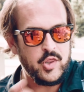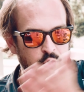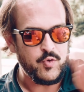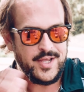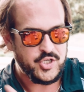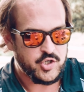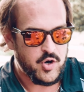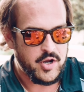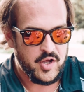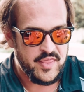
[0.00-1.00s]
The
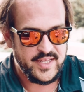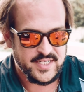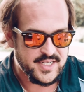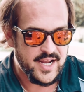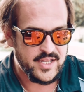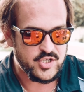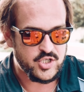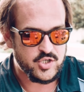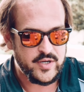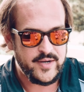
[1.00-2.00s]
restaurant on this side of the
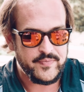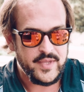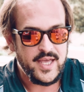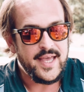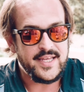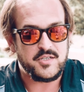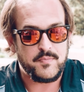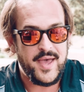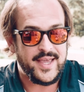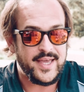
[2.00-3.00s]
street is
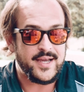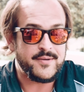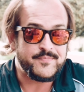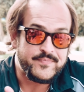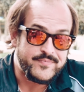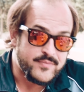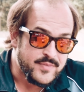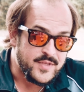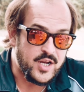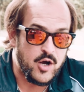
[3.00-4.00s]
making,
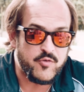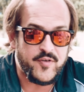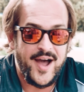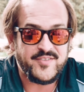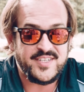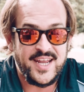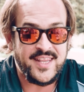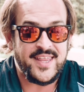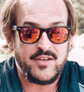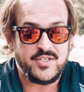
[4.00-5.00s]
you know, 5,000 to
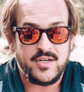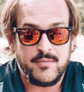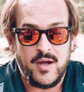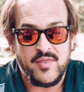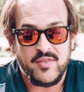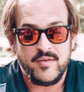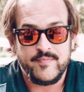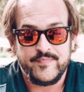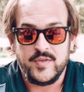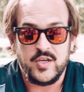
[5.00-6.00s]
10,000 a month.
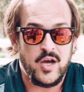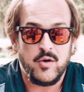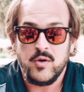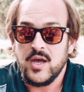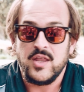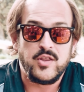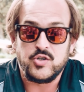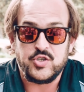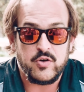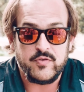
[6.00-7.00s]
You know, their
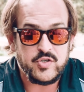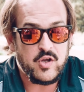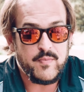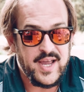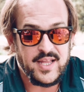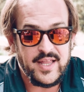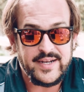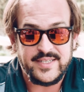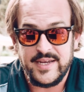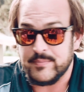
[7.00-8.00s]
servers don't make a lot
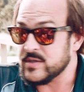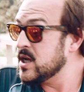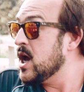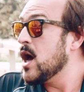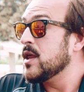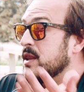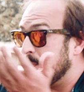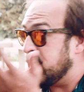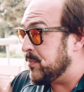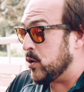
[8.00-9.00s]
of tips. The
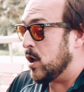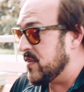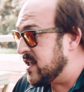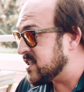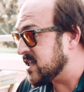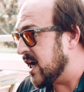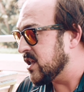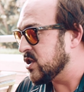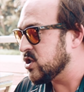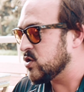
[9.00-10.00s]
people on this side
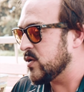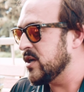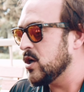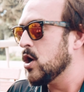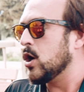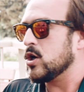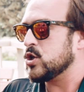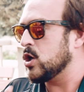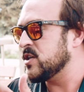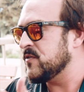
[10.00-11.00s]
of the street are
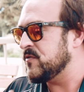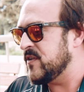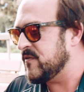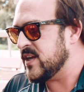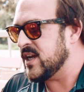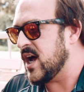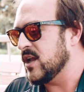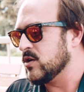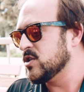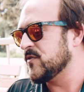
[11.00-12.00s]
charging
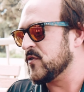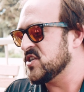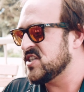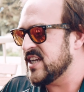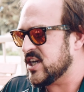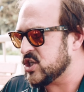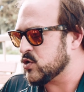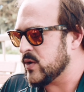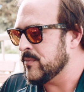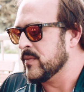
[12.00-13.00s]
$50 for 6
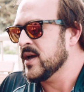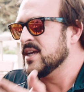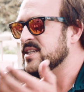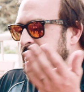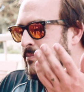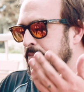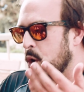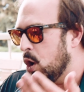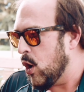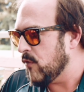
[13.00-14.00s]
shrimp, some
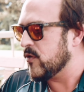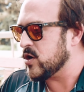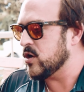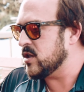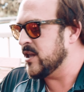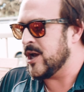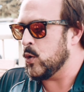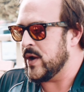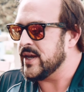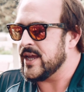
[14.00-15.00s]
overcooked
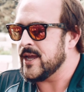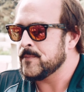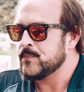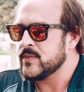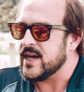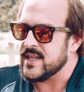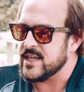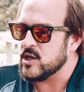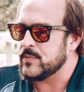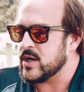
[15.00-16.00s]
linguine, and a
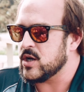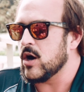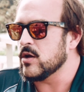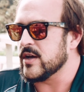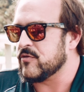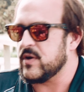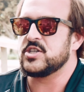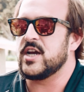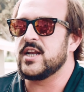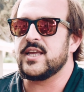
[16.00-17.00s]
little bit of garlic
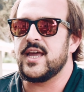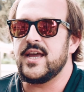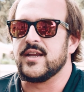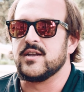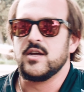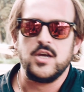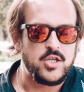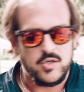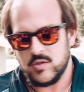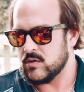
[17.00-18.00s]
fresh out of the can.
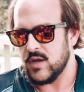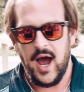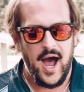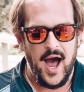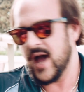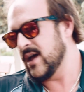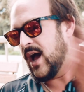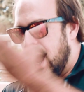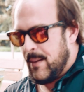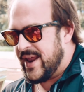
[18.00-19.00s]

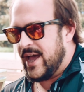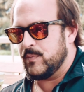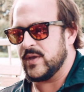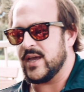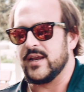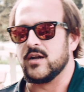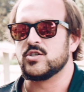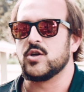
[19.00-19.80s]
I'm gonna help you get here.